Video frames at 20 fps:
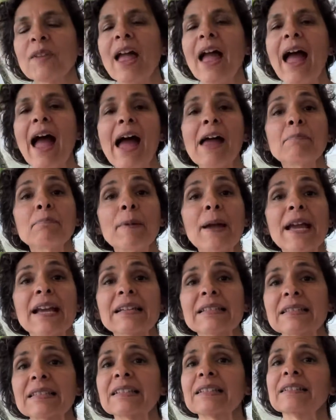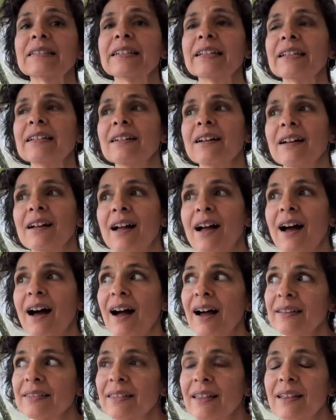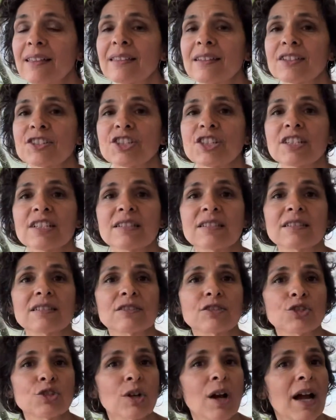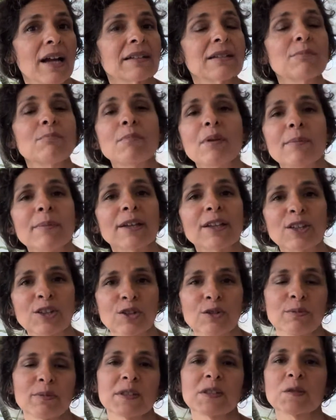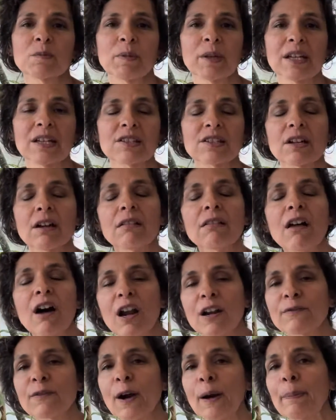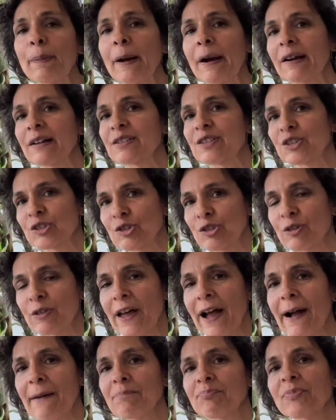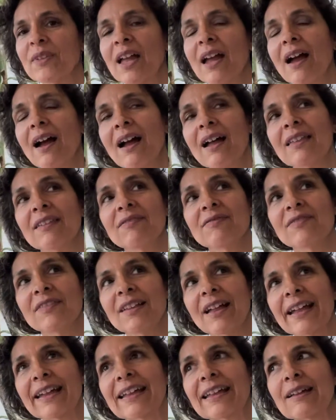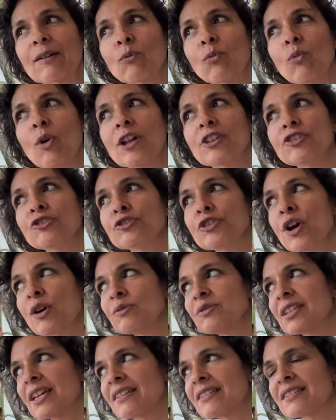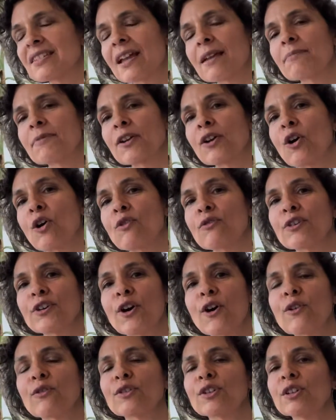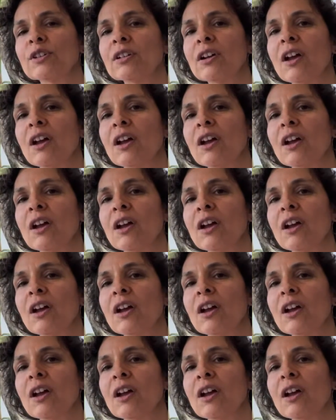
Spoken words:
and basically, I think that she's trying to mimic human speech. A lot of our parrots do that. Like, when you don't say the same thing over and over,